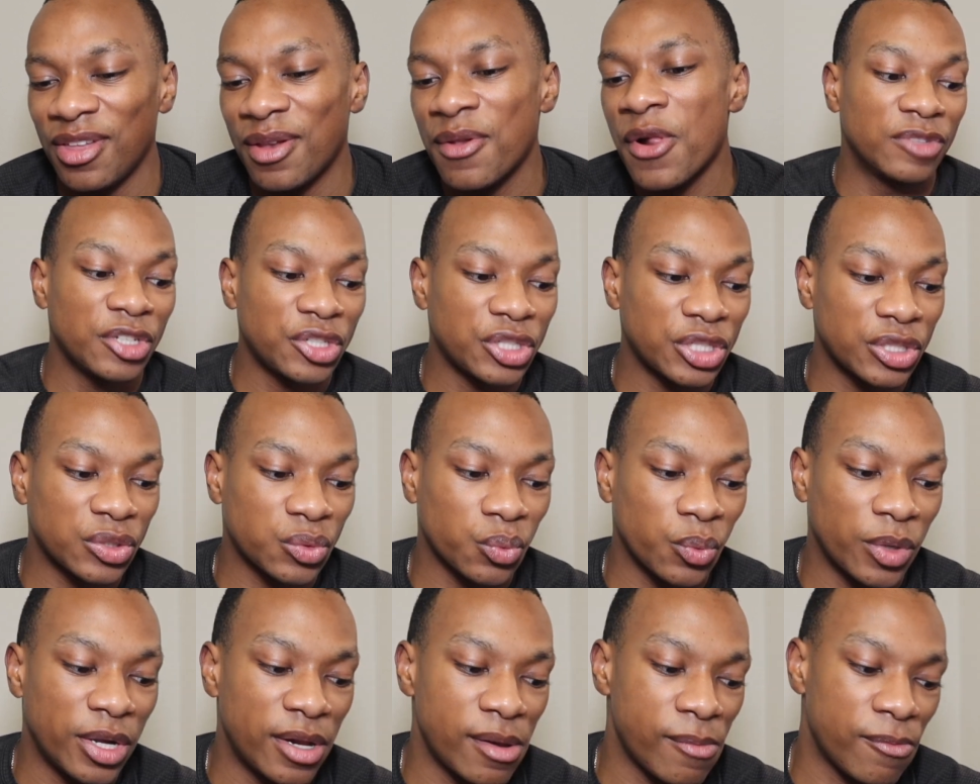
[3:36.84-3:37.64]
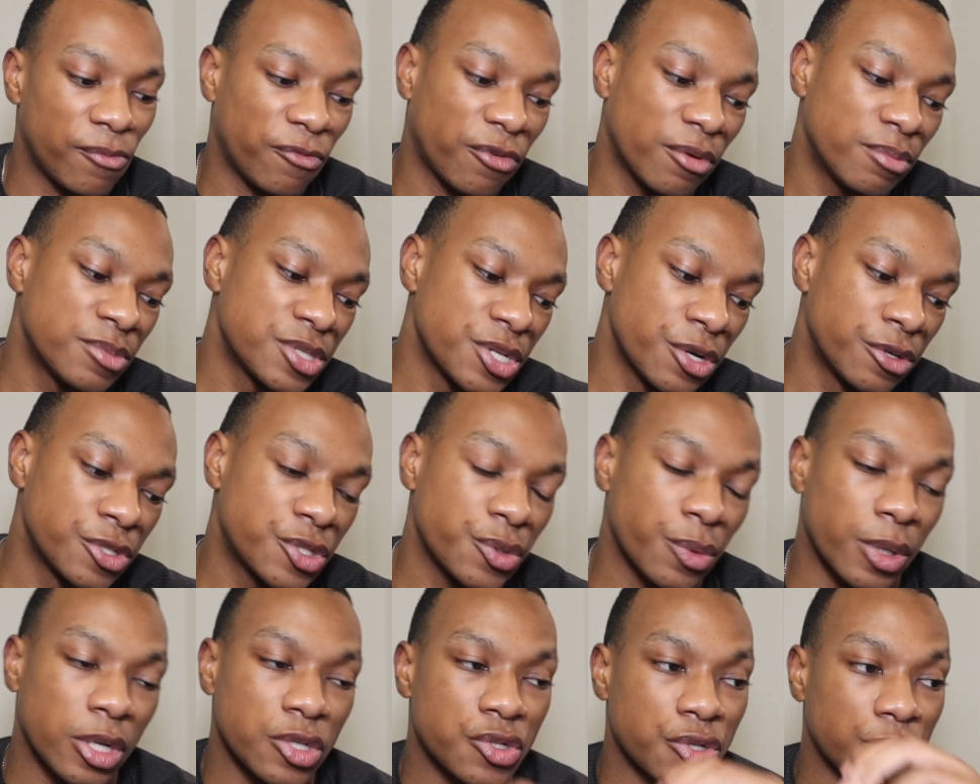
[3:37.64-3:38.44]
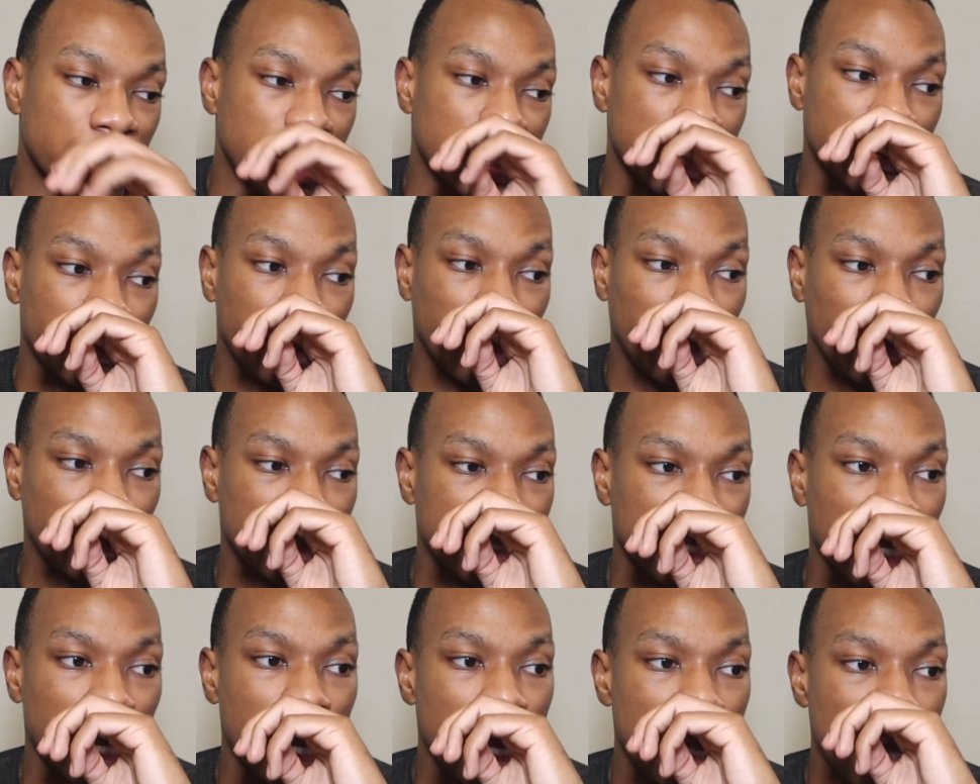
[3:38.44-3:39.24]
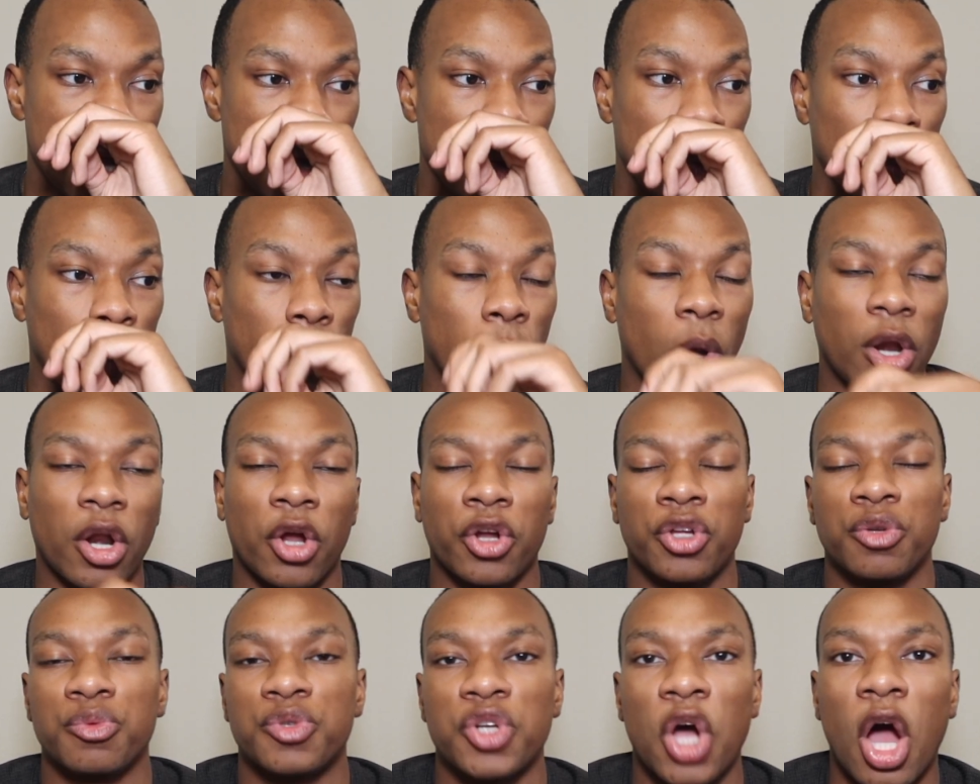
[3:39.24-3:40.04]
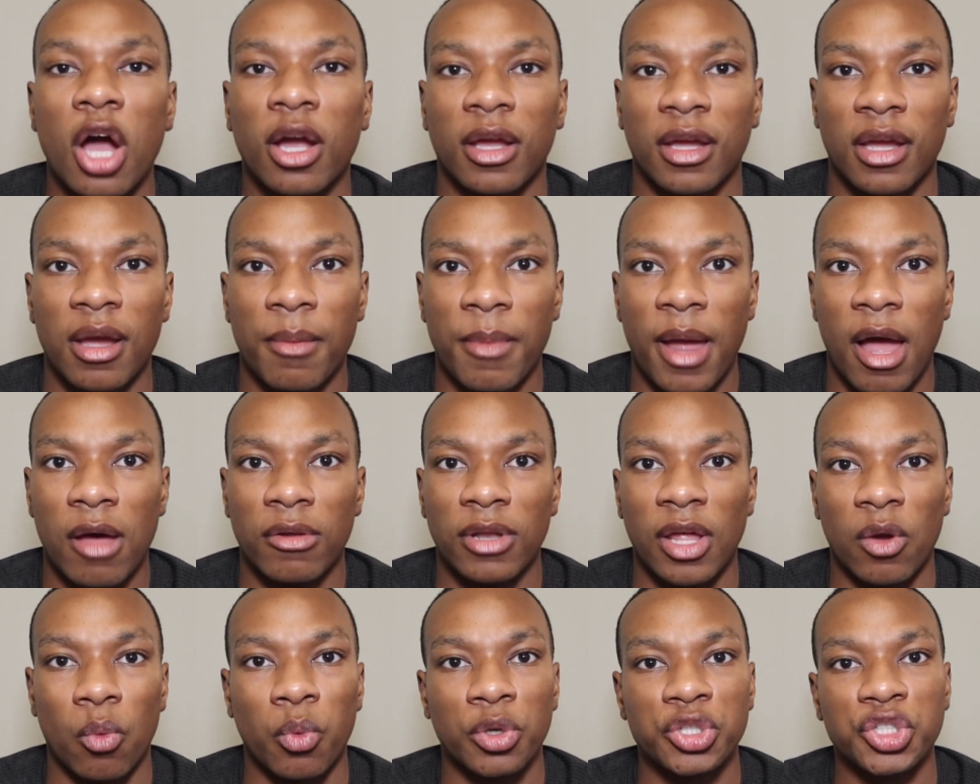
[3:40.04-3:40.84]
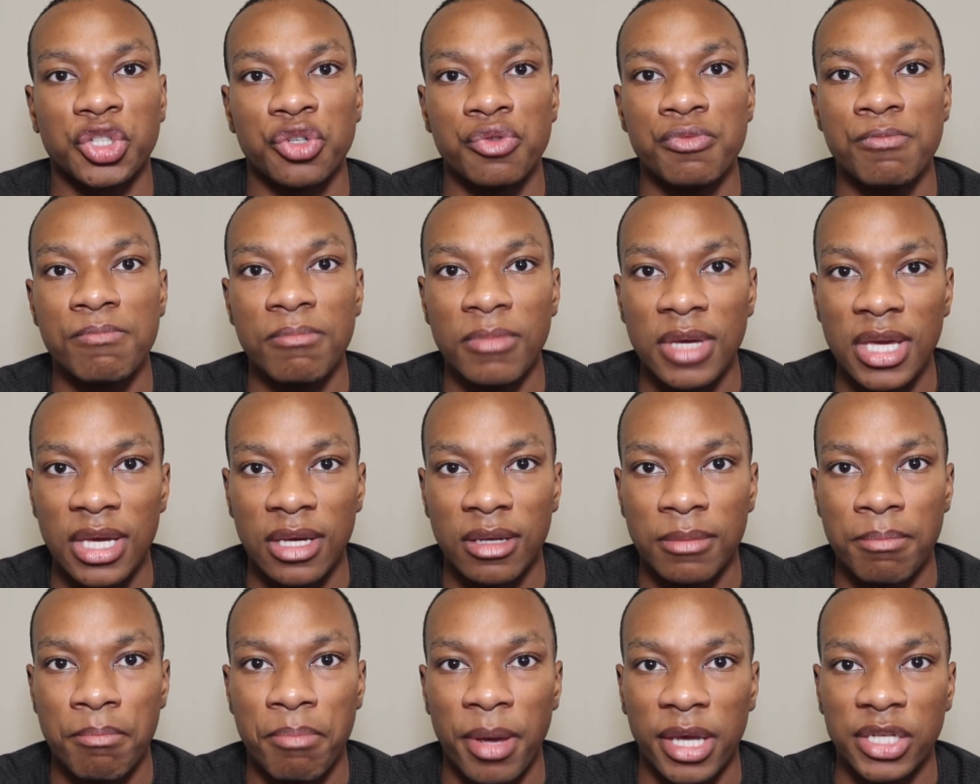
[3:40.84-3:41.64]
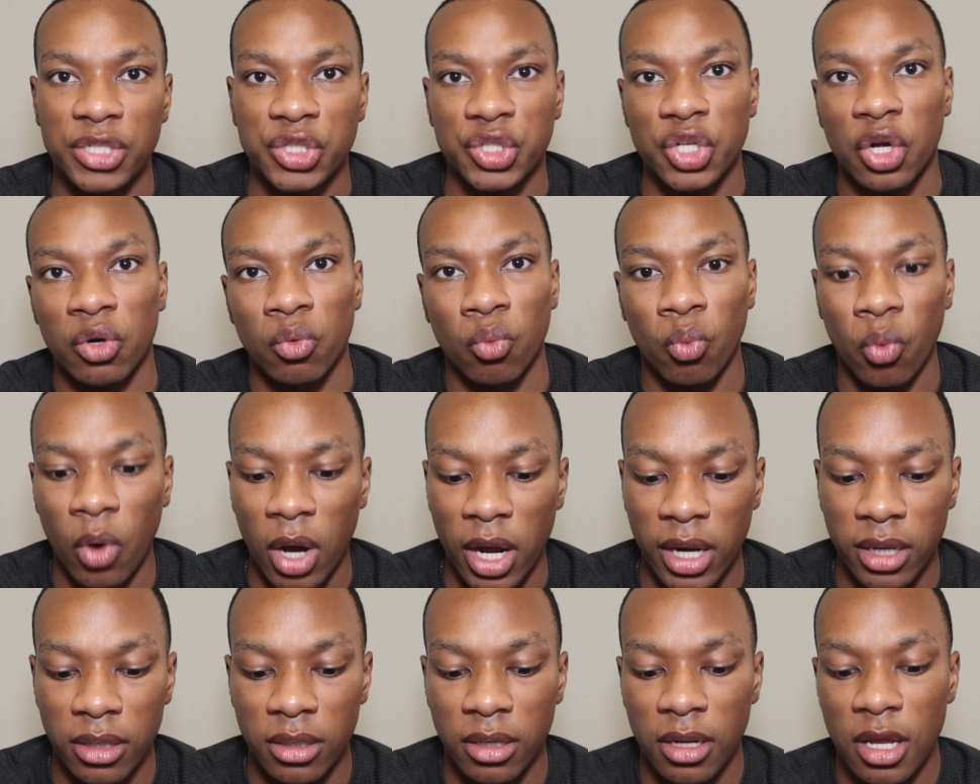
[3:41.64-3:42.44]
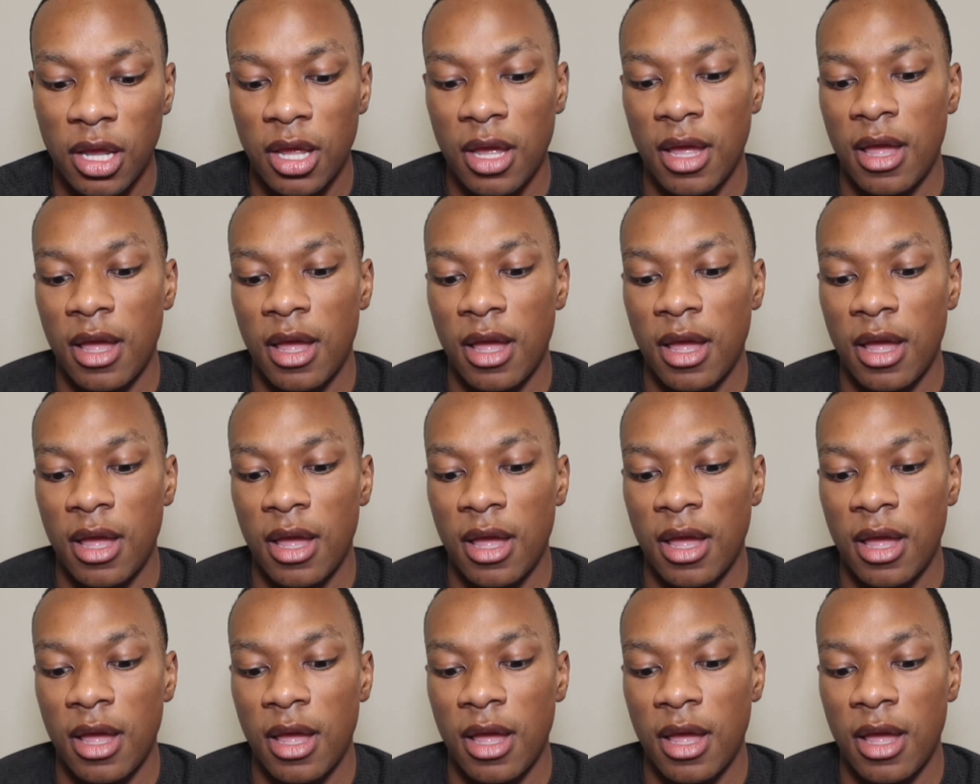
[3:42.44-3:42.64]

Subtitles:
This just went from 0 to 100 because Britt was like, what are you talking about? Like, what do you mean based on what?